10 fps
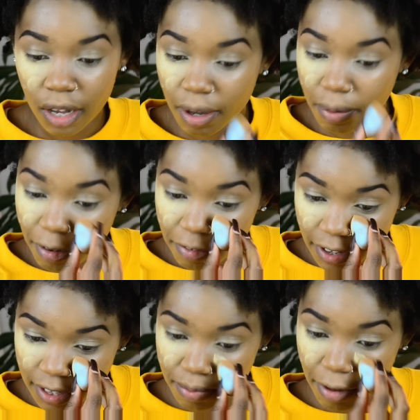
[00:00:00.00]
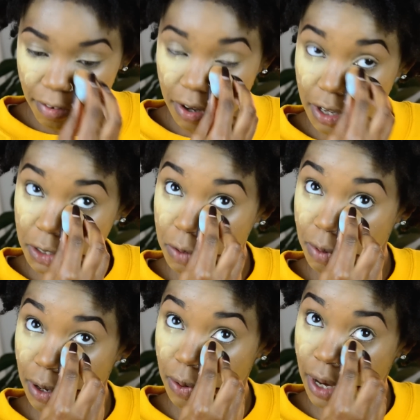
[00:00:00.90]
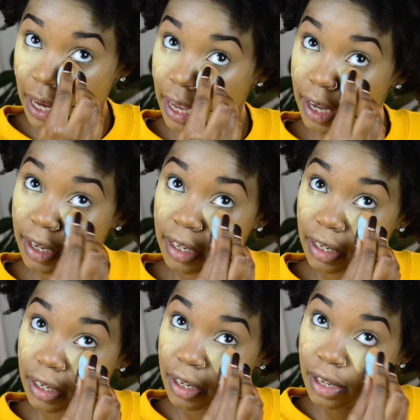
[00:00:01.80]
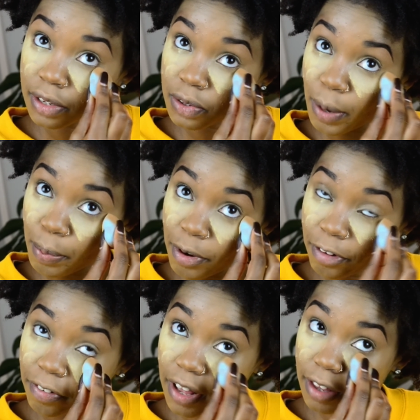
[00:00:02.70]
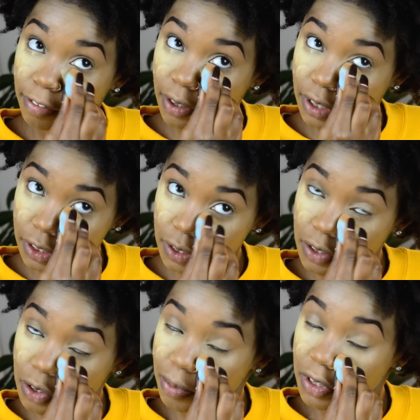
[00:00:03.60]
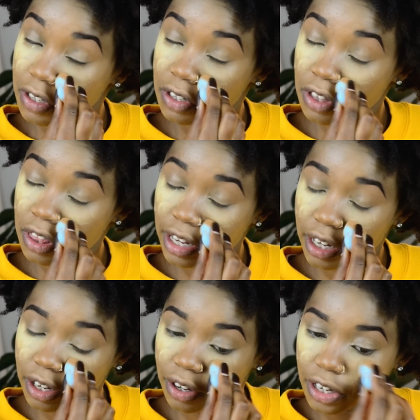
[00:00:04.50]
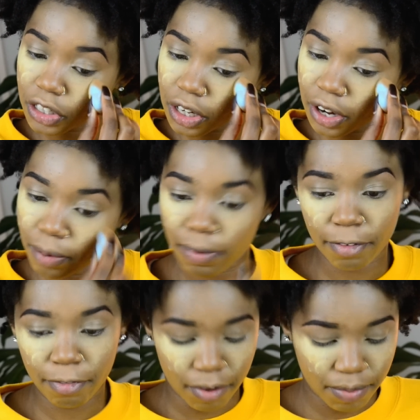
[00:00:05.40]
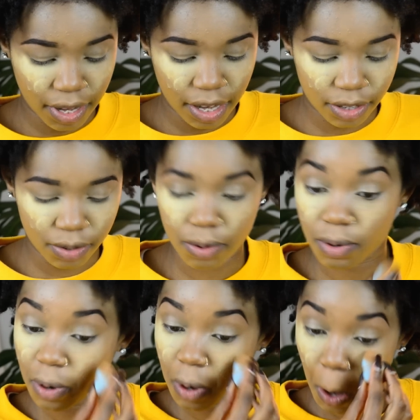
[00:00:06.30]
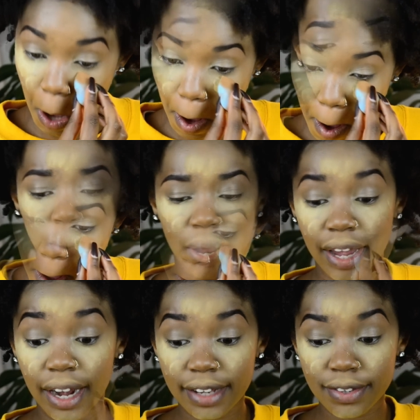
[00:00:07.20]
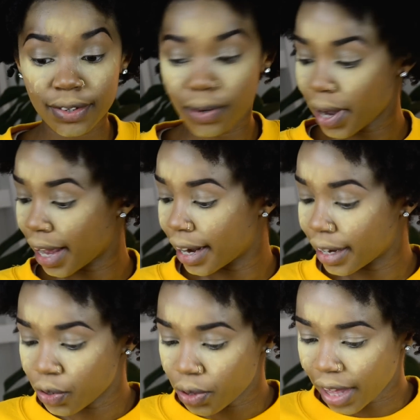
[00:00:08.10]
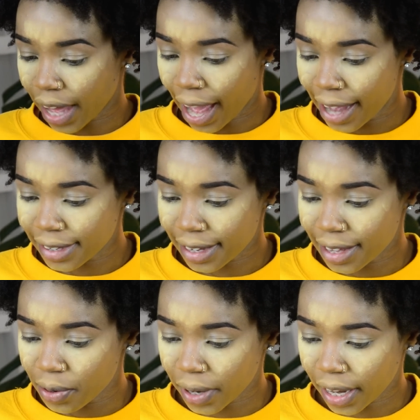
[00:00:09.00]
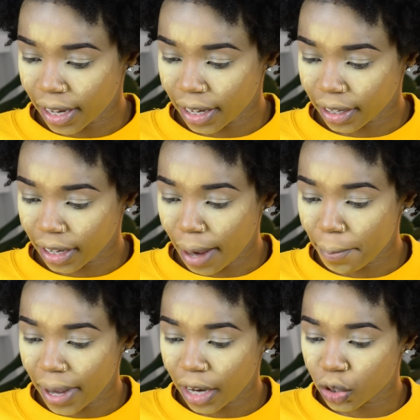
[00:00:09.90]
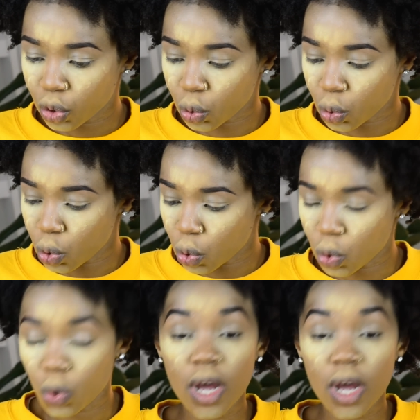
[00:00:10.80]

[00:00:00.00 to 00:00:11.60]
my foundation will look cakey. So I prefer the foundation to be just thick, rich, creamy from the get-go. Okay, let's go ahead and do the eyes. I think we can come back to